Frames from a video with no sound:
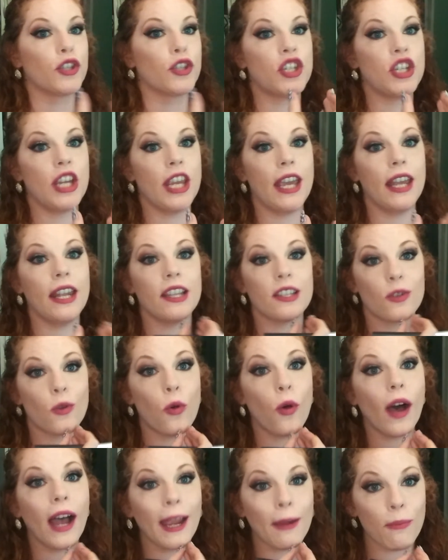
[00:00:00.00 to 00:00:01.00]
chin is
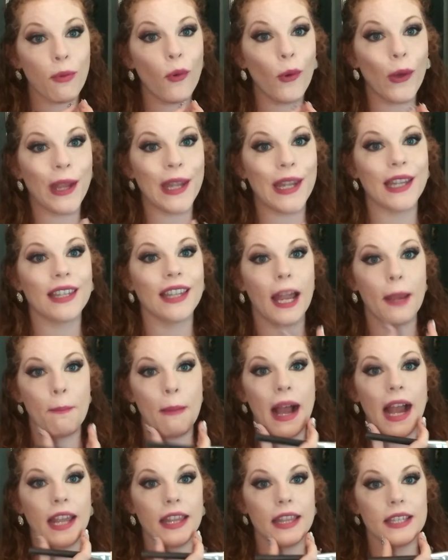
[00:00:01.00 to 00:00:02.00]
quite pointed like
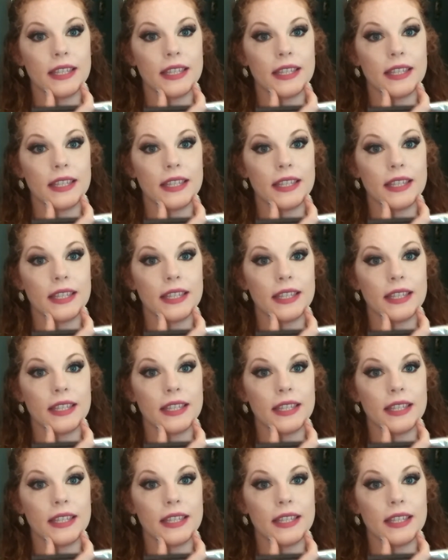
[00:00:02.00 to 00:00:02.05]
mine,